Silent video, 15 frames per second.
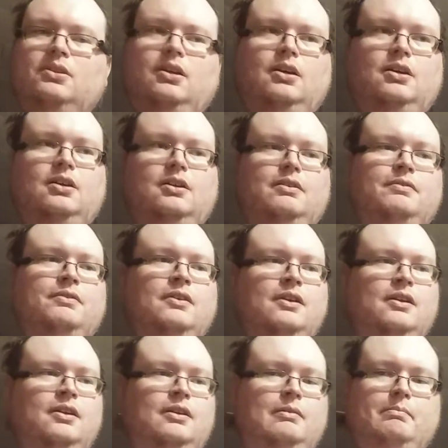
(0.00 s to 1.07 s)
of
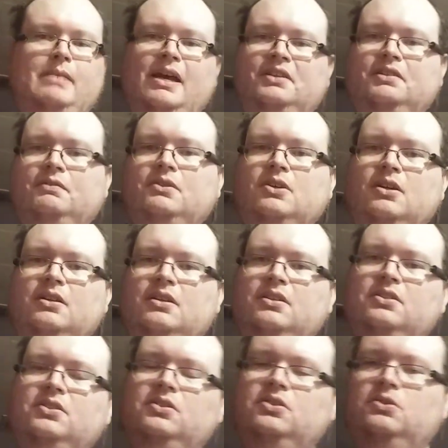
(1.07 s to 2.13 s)
Massive
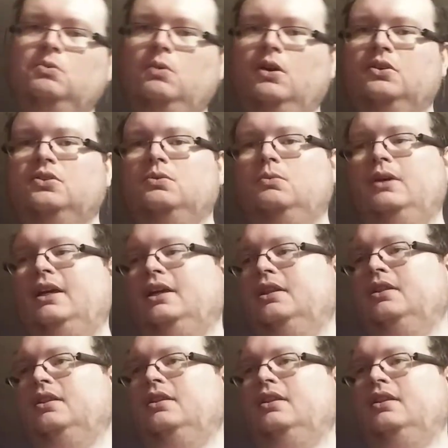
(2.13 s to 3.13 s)
Darkness works with the